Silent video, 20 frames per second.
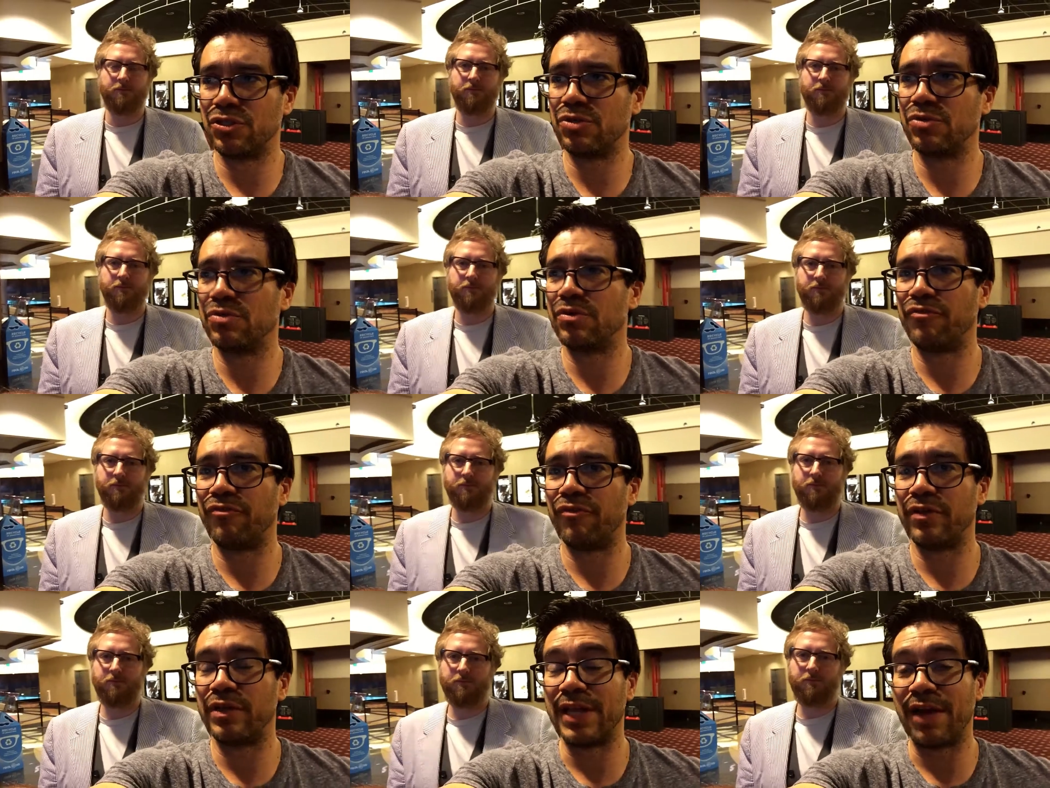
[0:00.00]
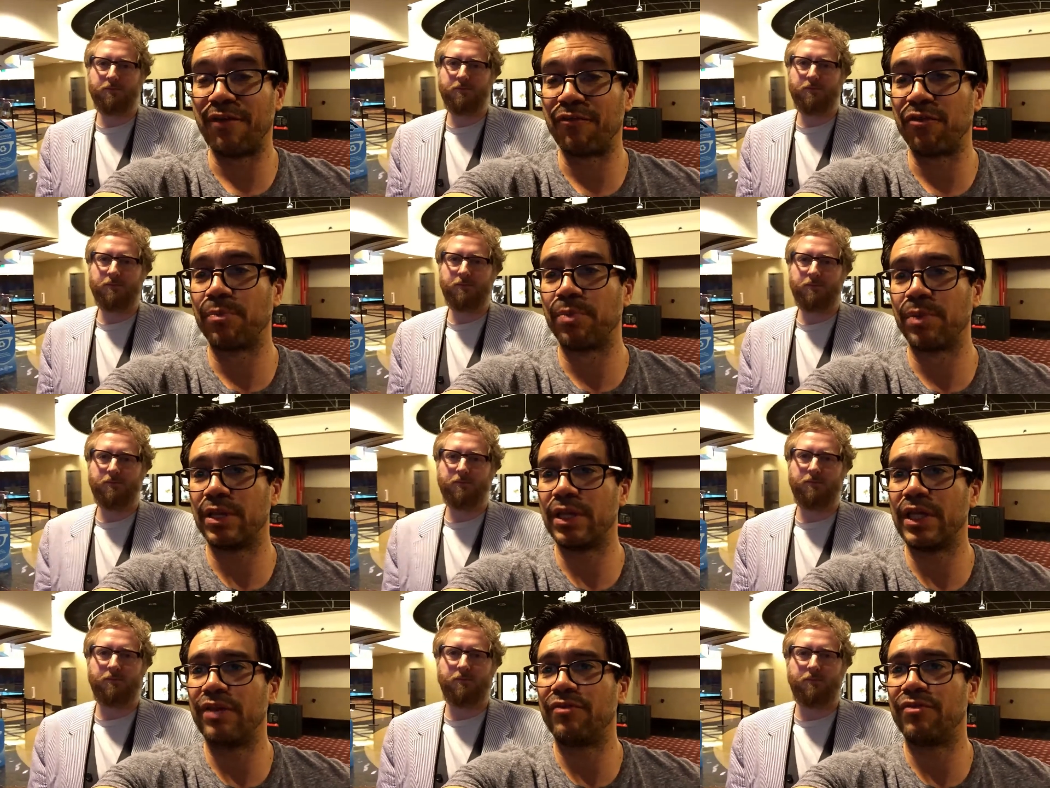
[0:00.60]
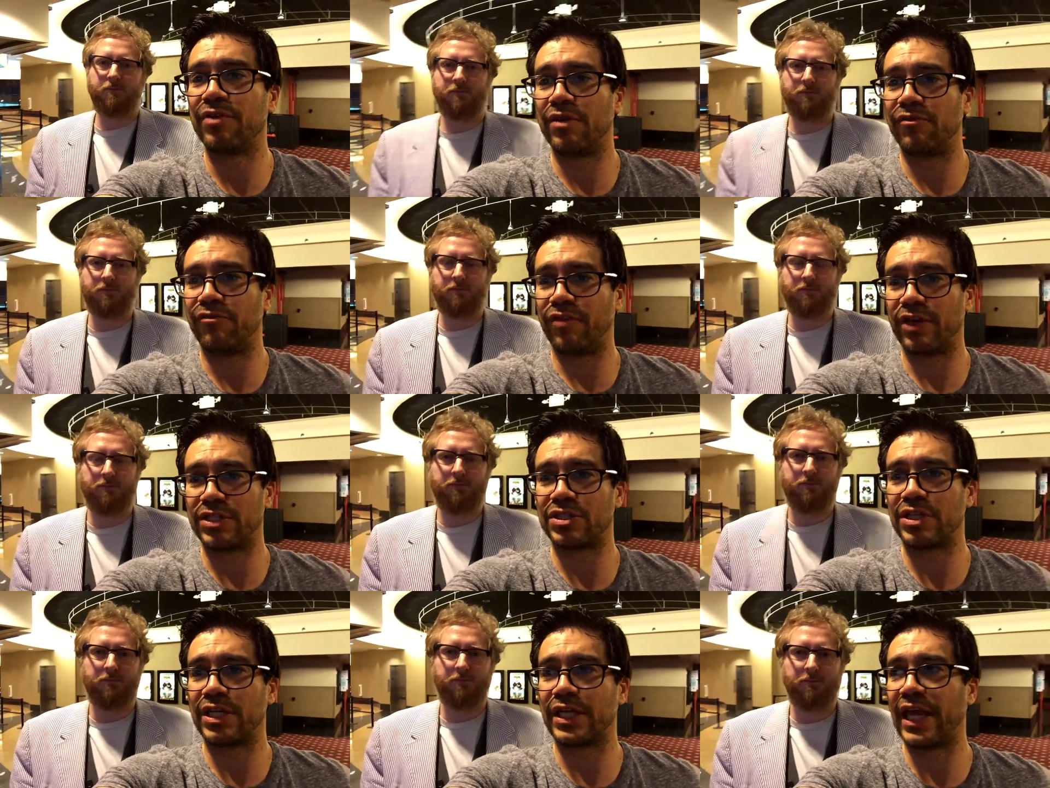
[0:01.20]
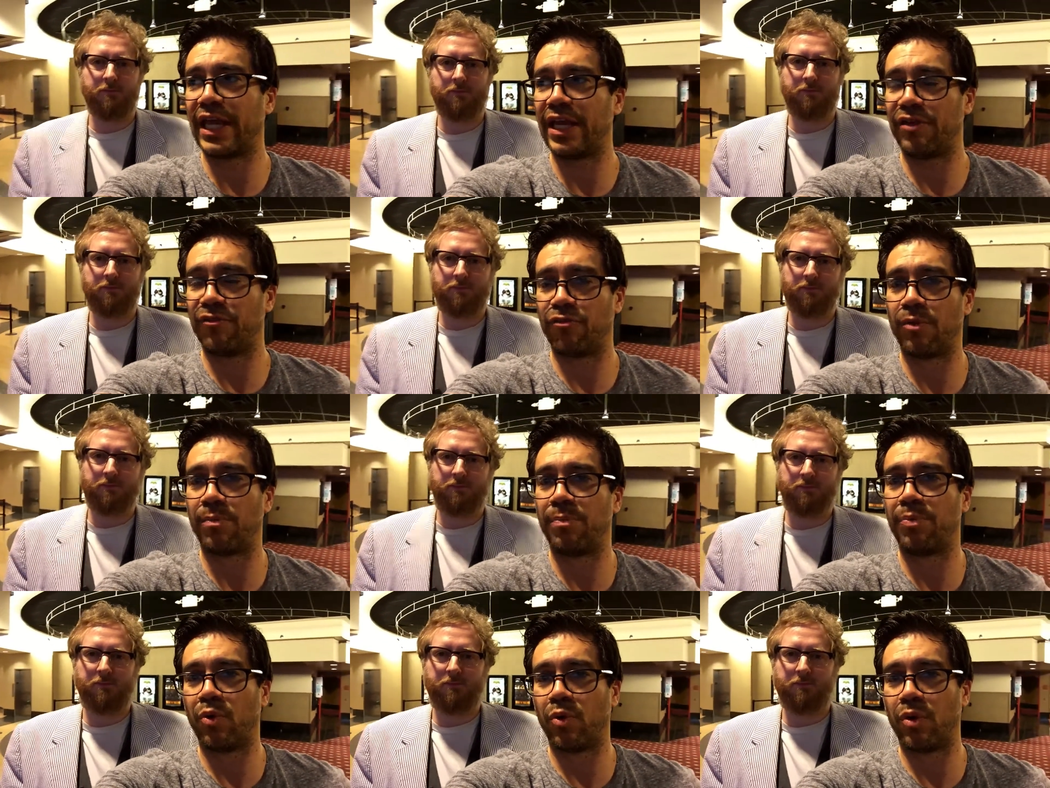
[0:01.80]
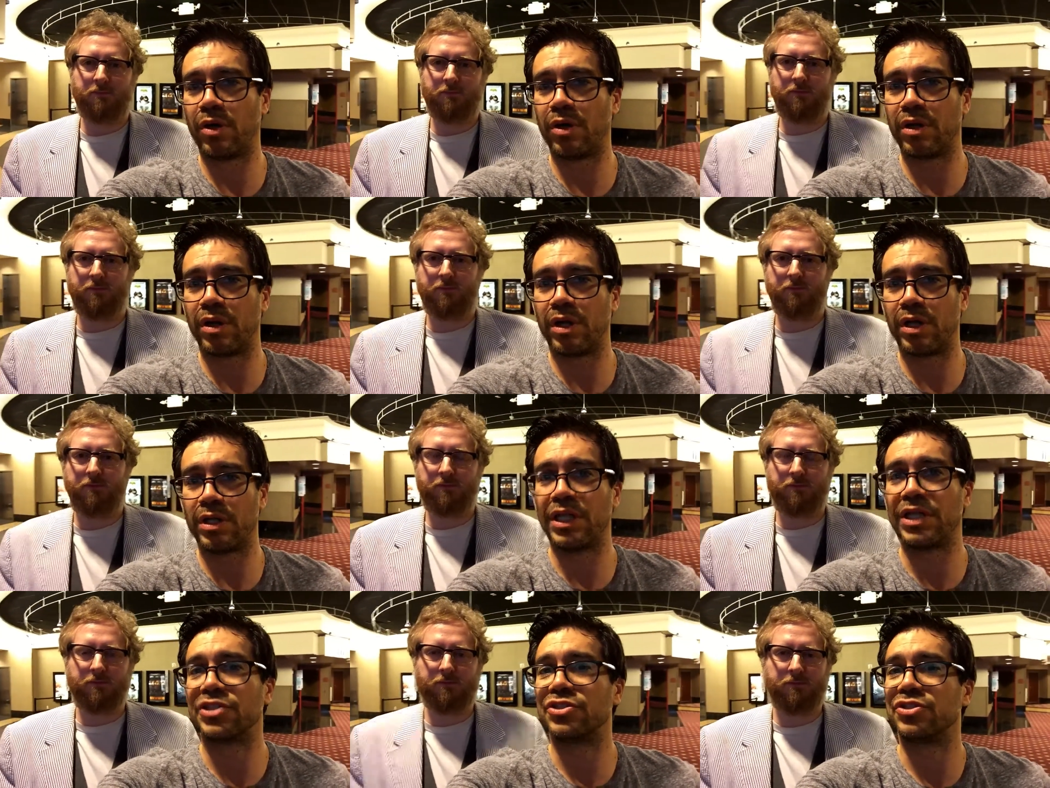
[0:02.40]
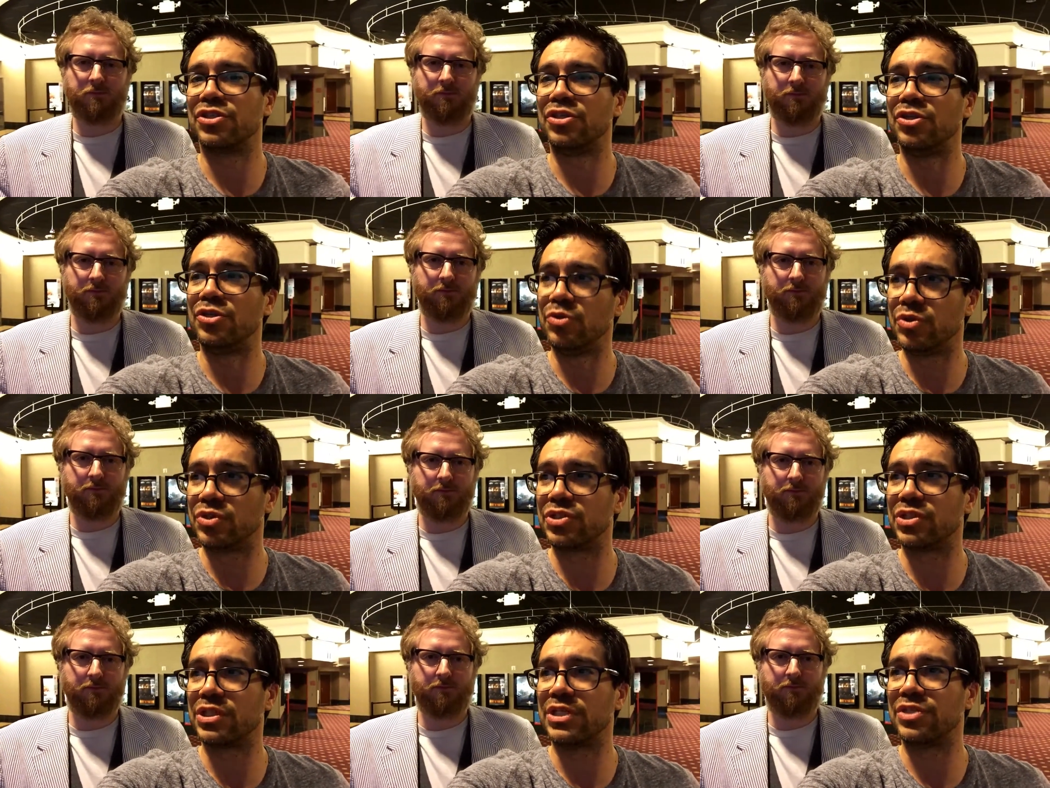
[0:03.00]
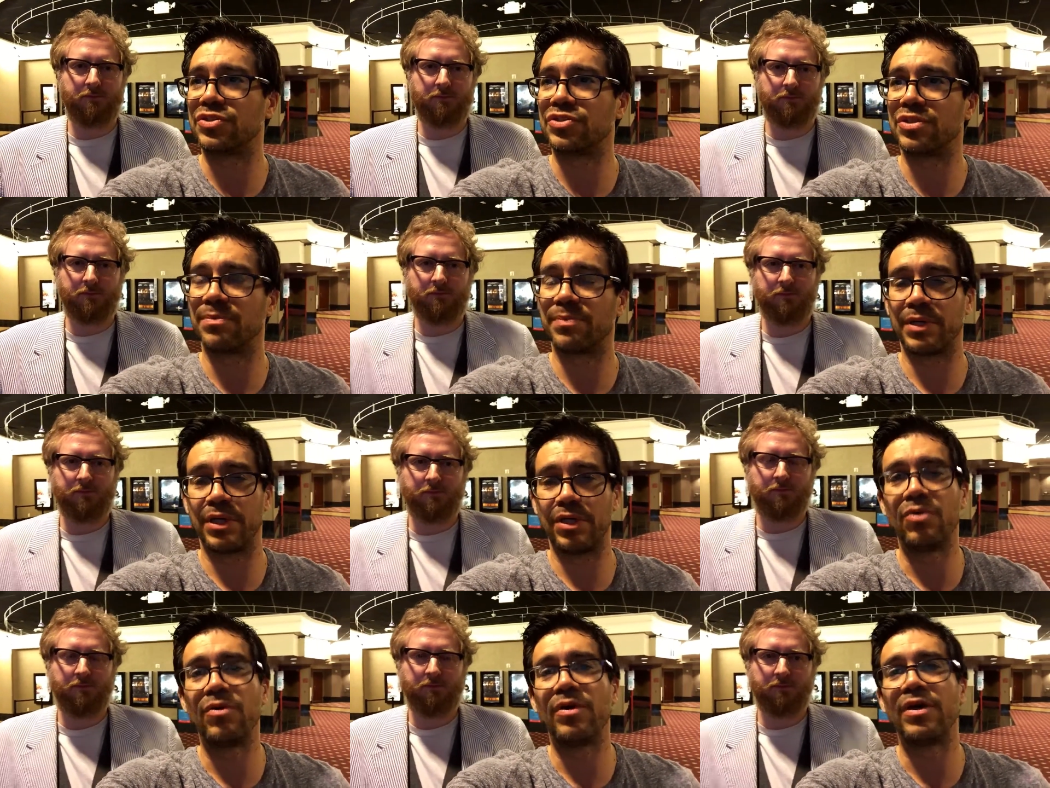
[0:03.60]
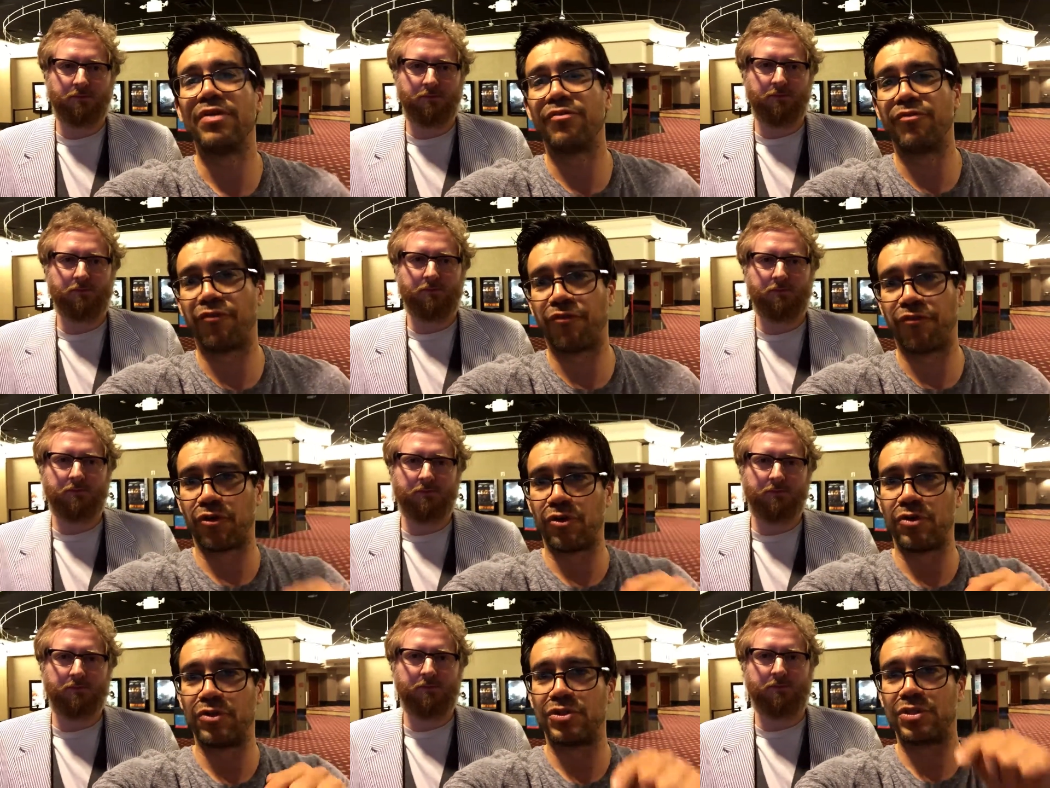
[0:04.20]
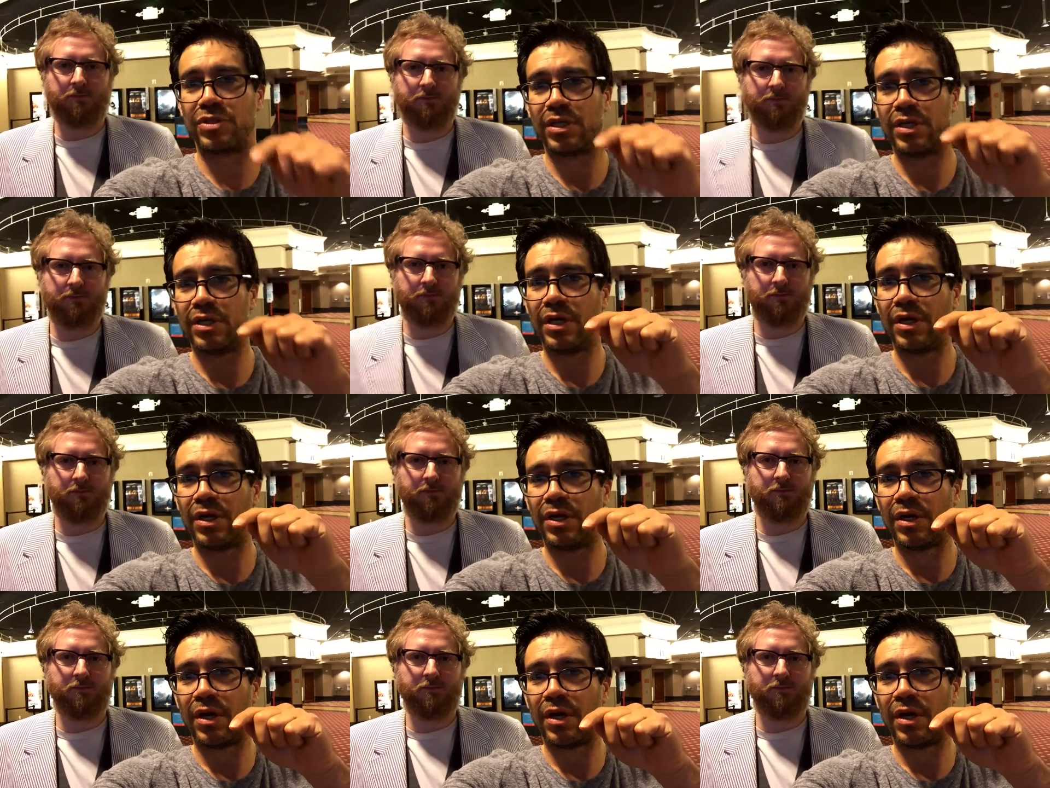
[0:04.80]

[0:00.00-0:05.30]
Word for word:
Speaker 1: until you never believe an investigative report unless you see somebody who first